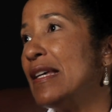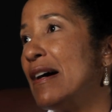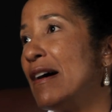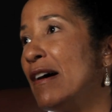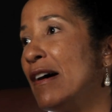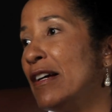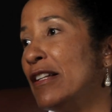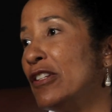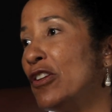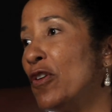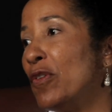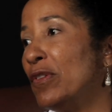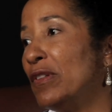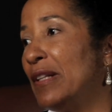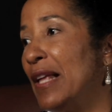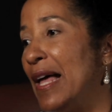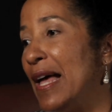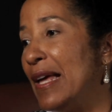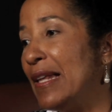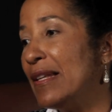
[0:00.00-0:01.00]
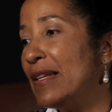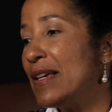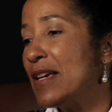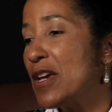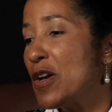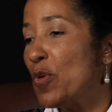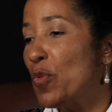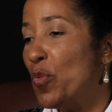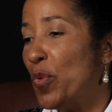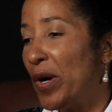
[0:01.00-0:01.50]
uh, don't let
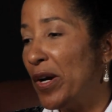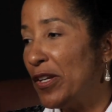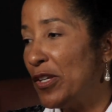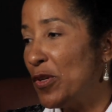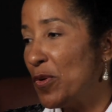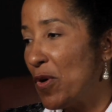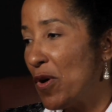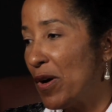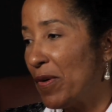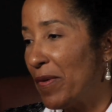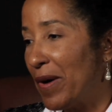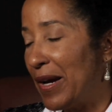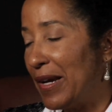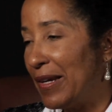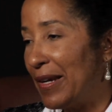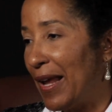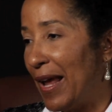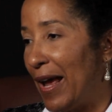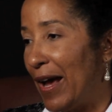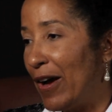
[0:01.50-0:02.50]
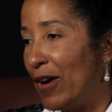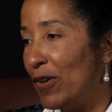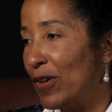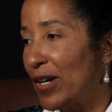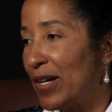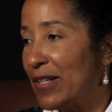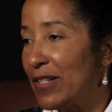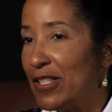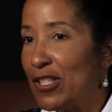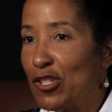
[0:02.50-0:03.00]
where you are right now
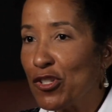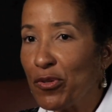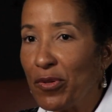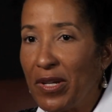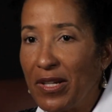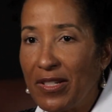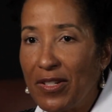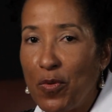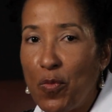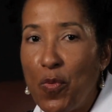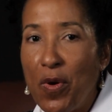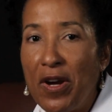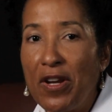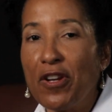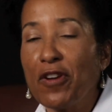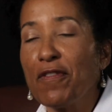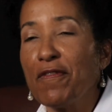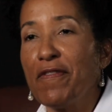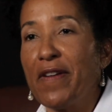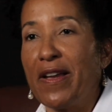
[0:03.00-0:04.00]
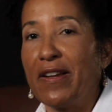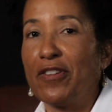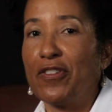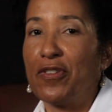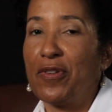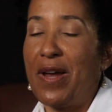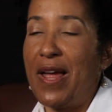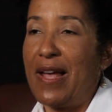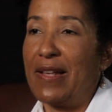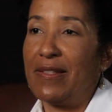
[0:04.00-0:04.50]
constrict where your vector
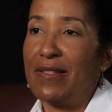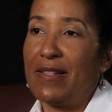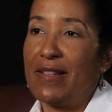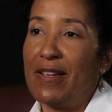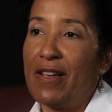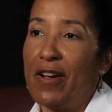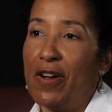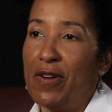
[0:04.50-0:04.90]
has to go